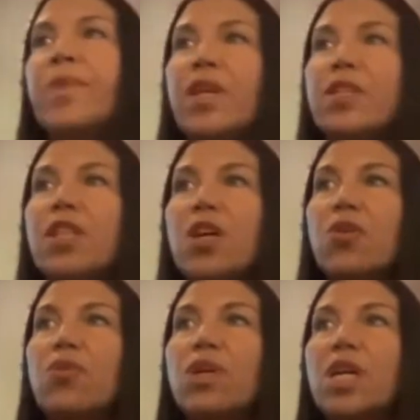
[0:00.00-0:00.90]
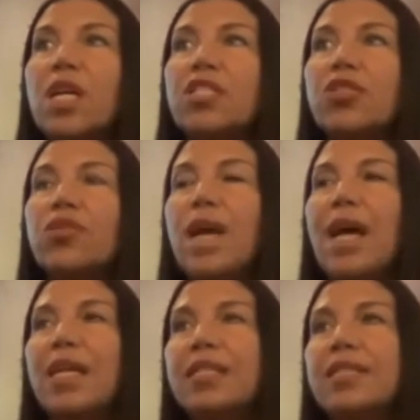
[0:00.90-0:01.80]
so as soon
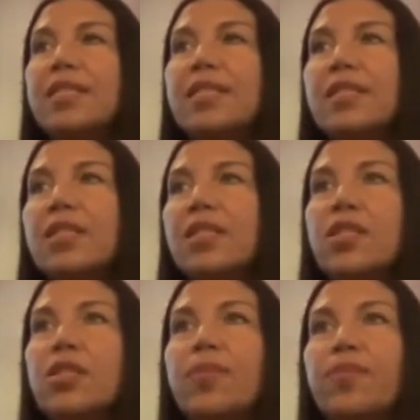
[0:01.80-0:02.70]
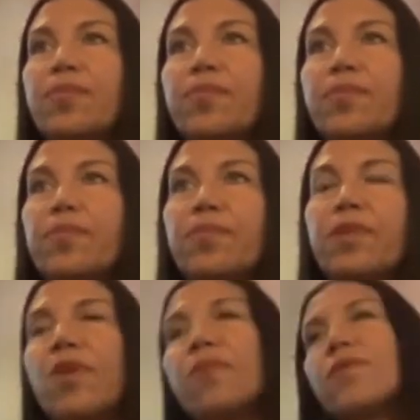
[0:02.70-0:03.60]
as the
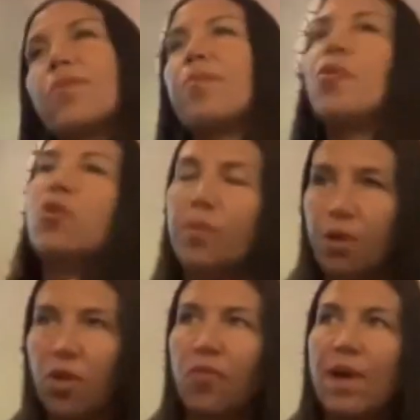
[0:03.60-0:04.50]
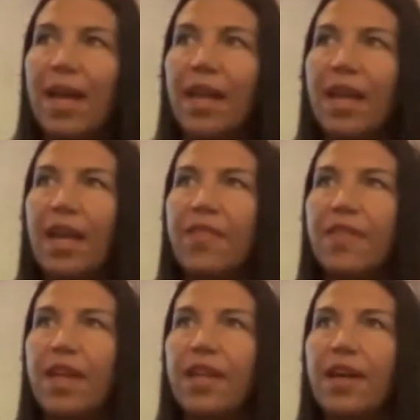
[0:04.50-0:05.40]
you know the pull will pull away and
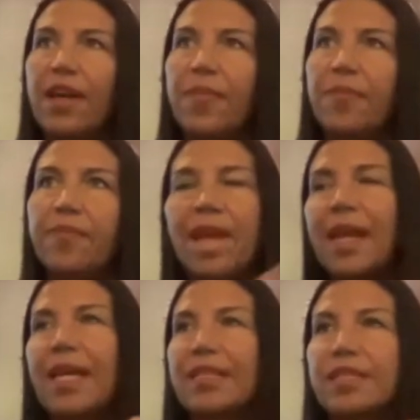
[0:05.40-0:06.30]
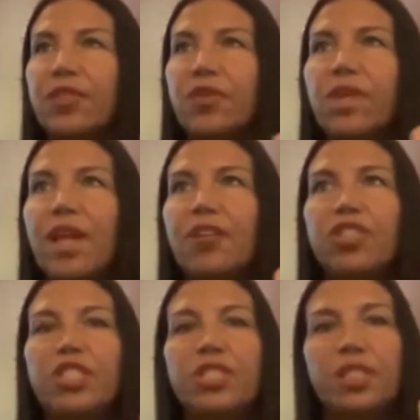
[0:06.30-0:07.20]
then um, i guess you know the
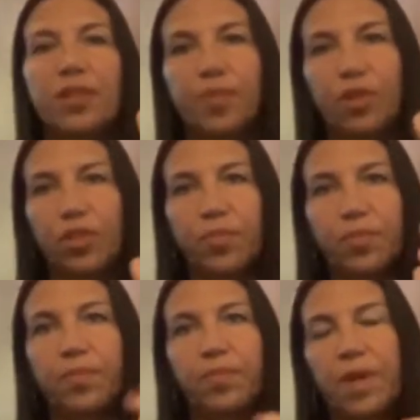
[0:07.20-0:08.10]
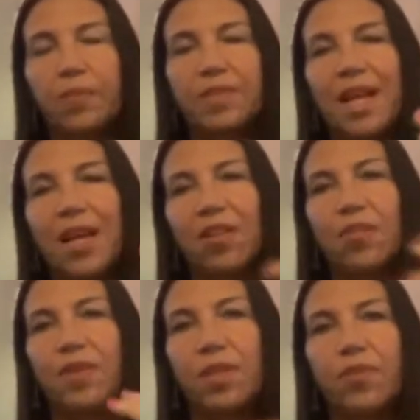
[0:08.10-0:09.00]
energies the push comes down a little
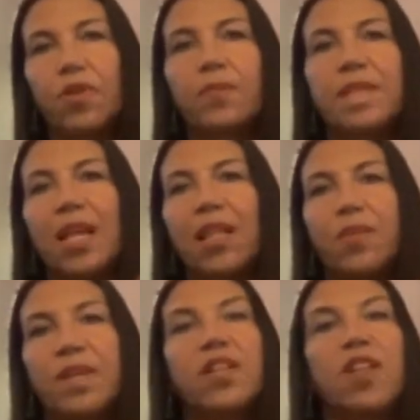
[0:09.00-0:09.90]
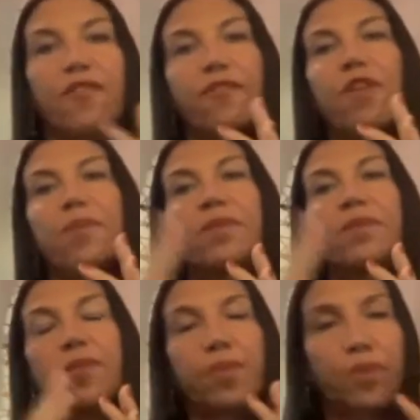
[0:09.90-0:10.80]
bit and the pull comes down a little bit enough for them
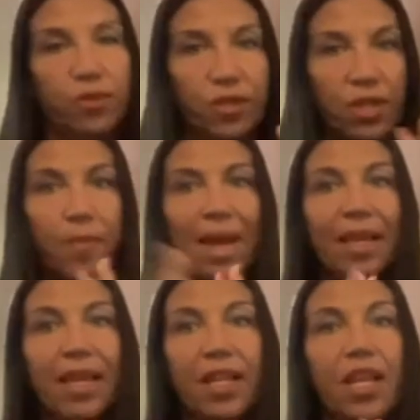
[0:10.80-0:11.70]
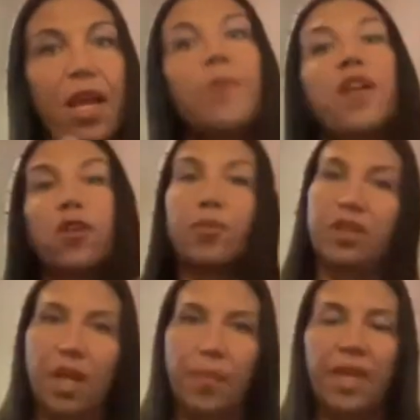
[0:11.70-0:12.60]
the pull to come back in but then it'll
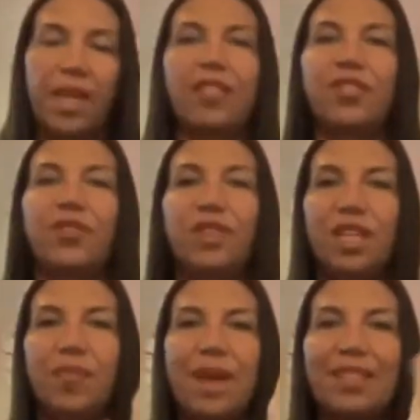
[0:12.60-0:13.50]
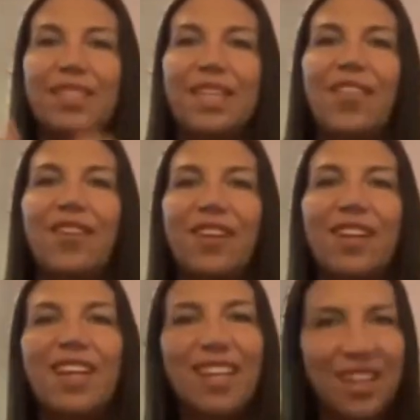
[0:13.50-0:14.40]
build up again as soon as they get back together
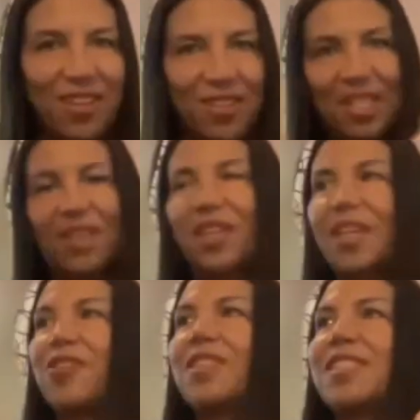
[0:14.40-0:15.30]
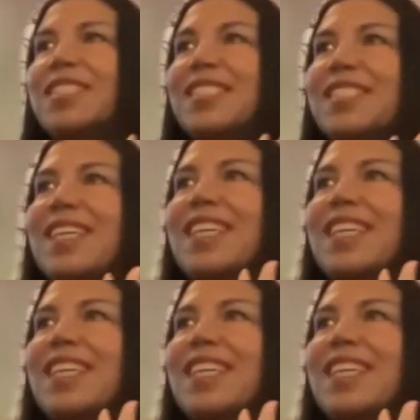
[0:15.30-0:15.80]
you know it like increases